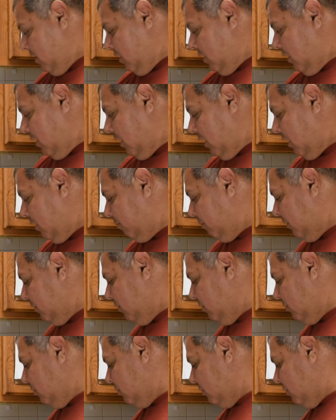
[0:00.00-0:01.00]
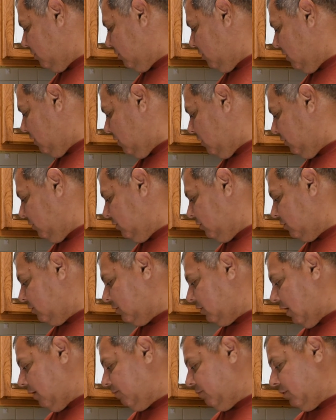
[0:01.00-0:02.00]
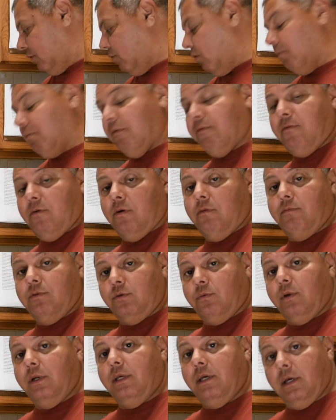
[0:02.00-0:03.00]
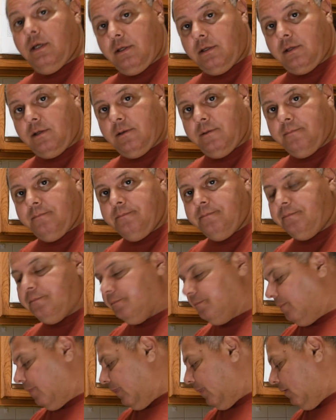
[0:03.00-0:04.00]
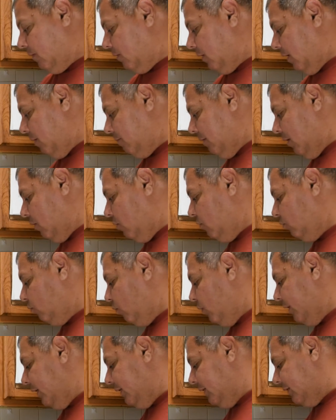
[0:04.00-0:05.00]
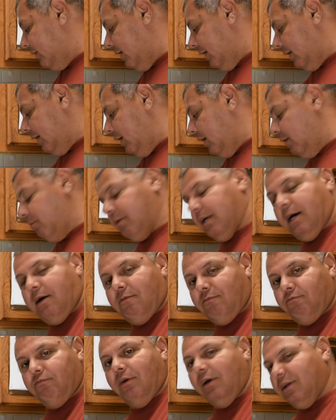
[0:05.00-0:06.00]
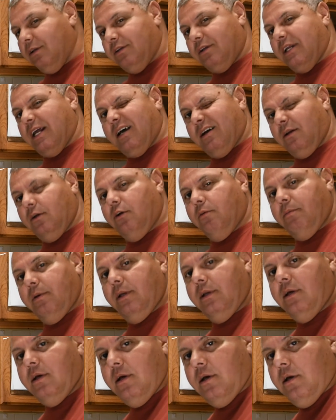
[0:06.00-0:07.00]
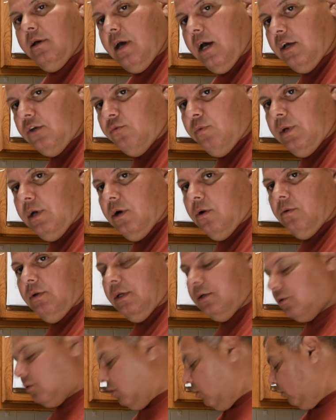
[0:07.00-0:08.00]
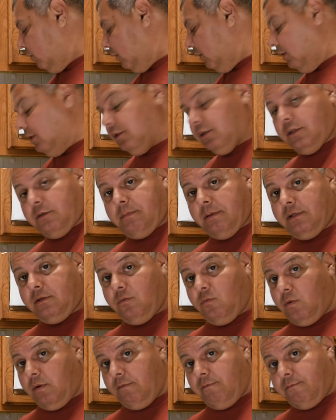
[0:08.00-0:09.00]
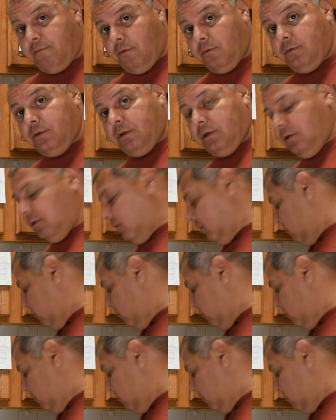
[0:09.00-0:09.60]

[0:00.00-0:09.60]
And I have been using uh, these types of equipment for over 20 years. Okay, my old Wiggy's not here, but I'll run into that a little bit as we go. Let's go with the least expensive one first.